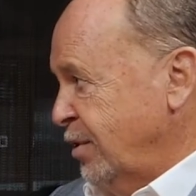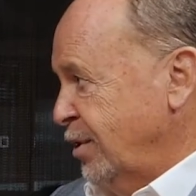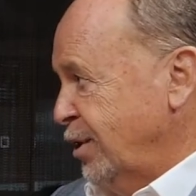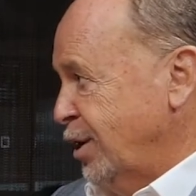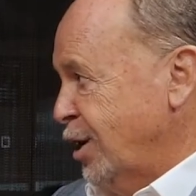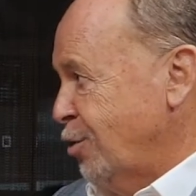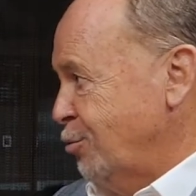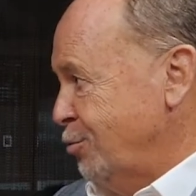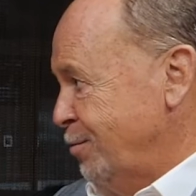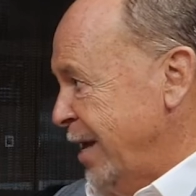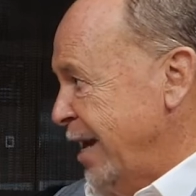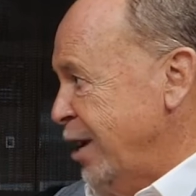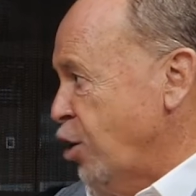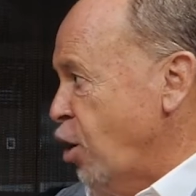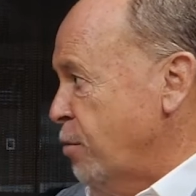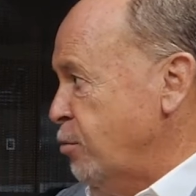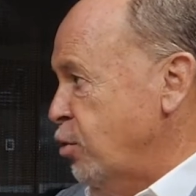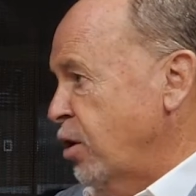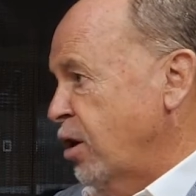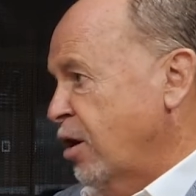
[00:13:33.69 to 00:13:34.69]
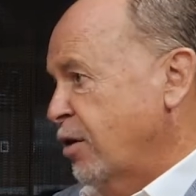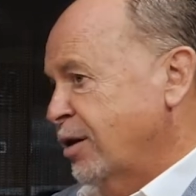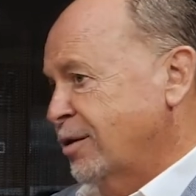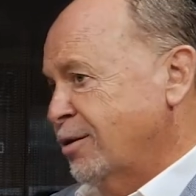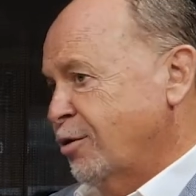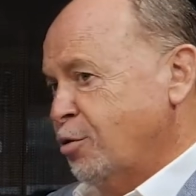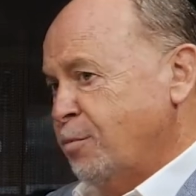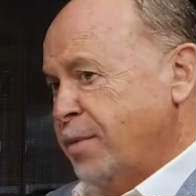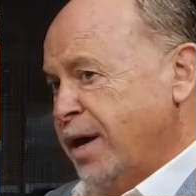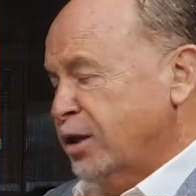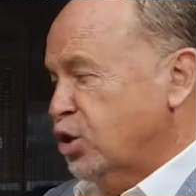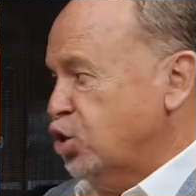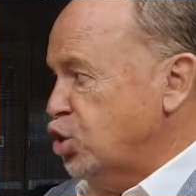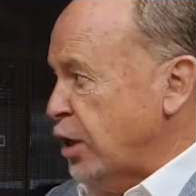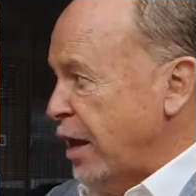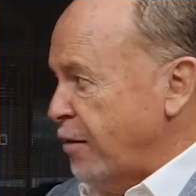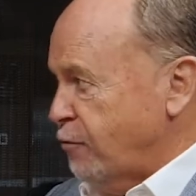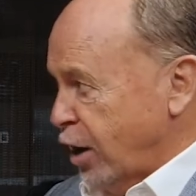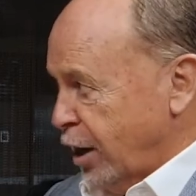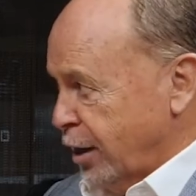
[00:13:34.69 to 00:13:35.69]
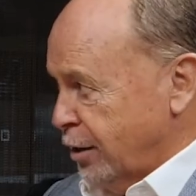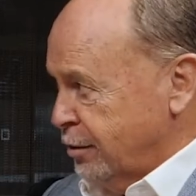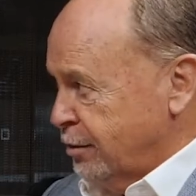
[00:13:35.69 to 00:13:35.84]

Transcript: You know, NIB, I think they're about 7.